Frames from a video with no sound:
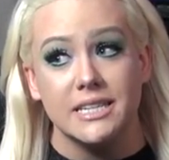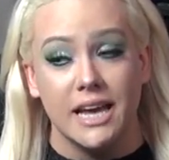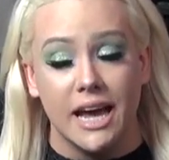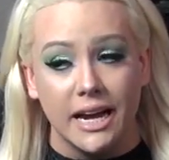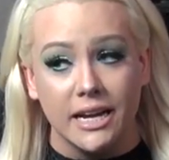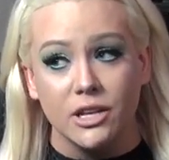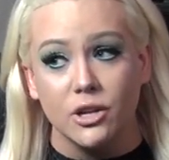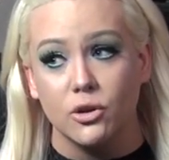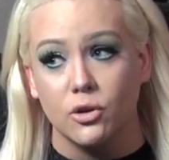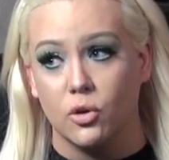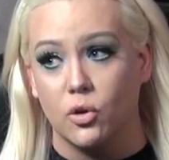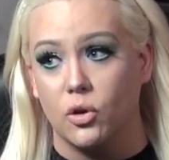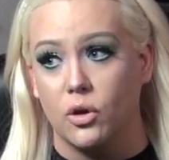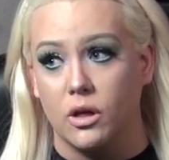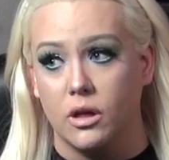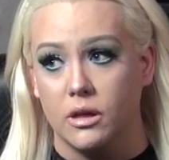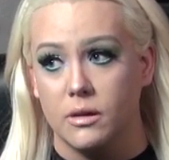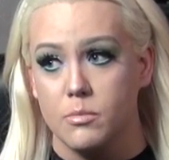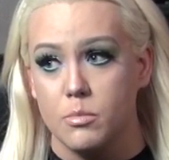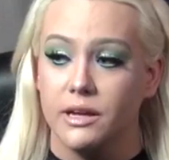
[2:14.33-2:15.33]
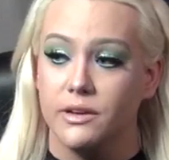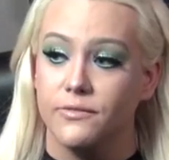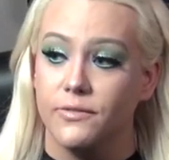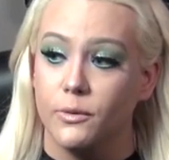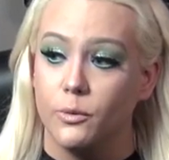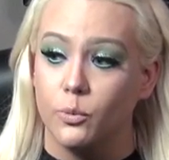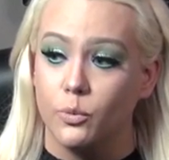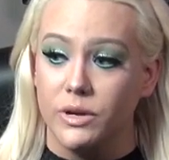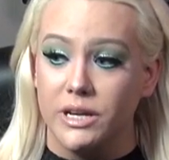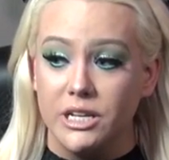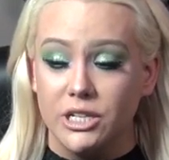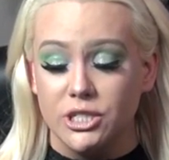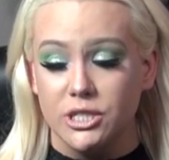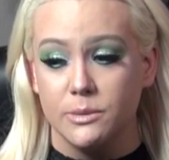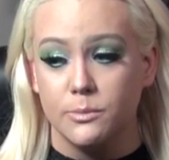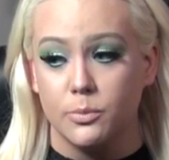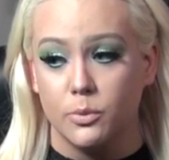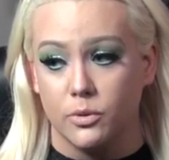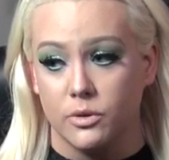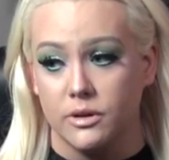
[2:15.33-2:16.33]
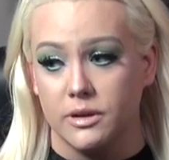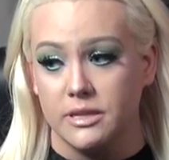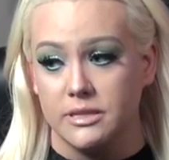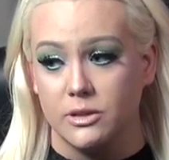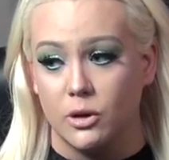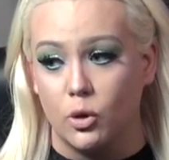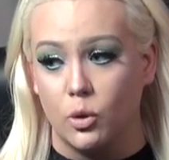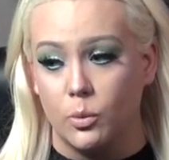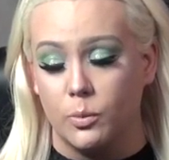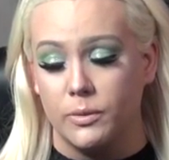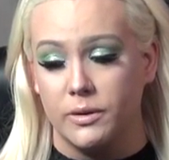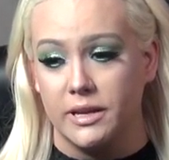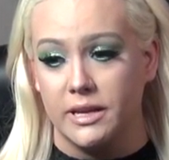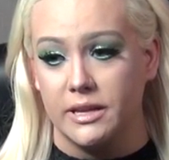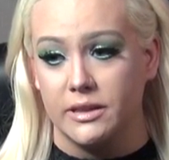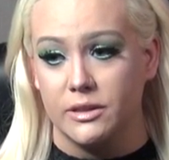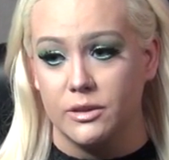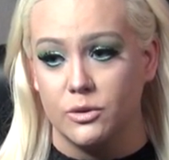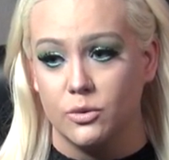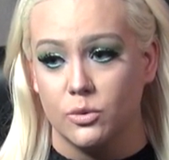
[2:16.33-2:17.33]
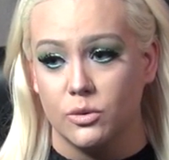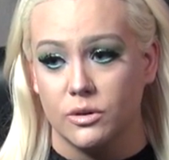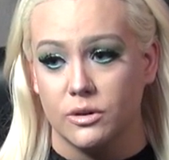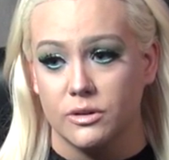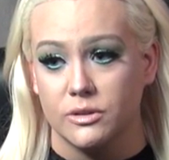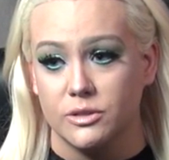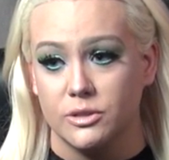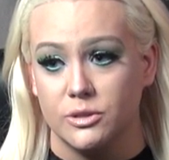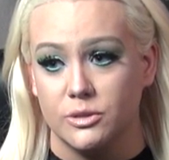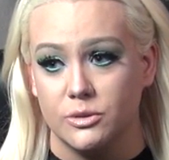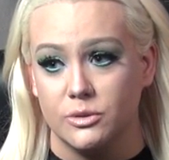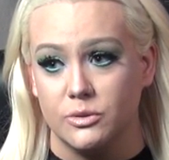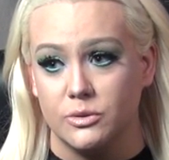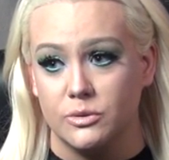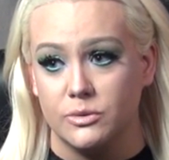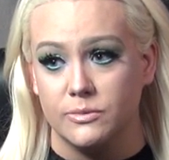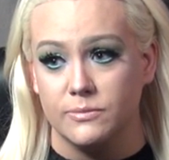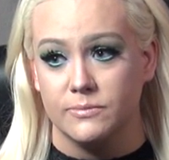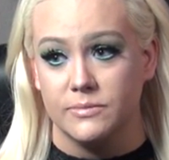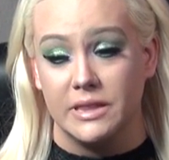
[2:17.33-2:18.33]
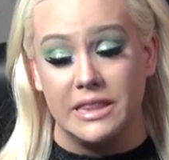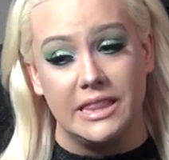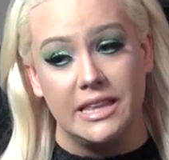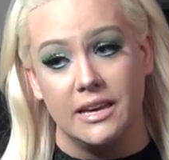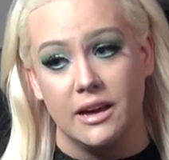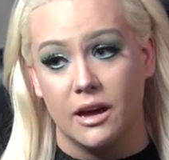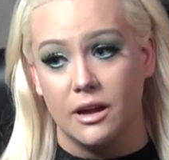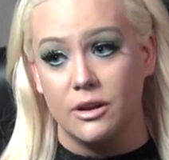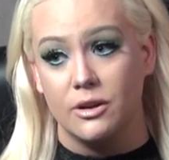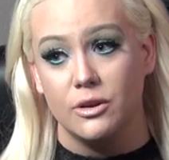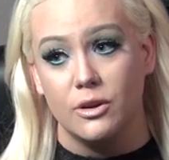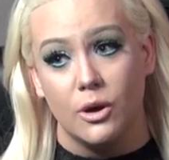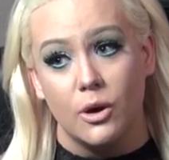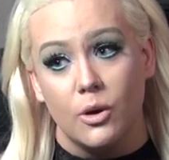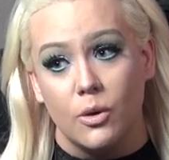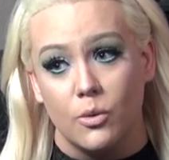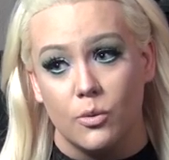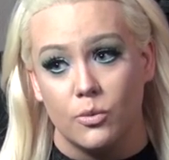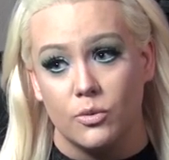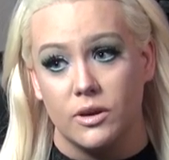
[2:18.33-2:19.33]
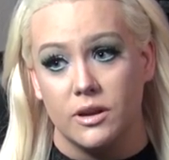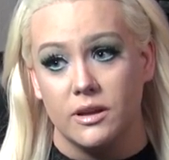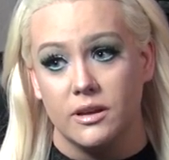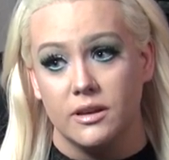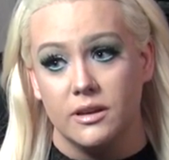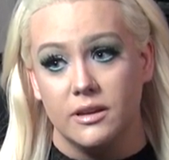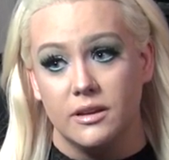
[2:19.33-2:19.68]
technical, if a Ouija board is opening the door to the unknown,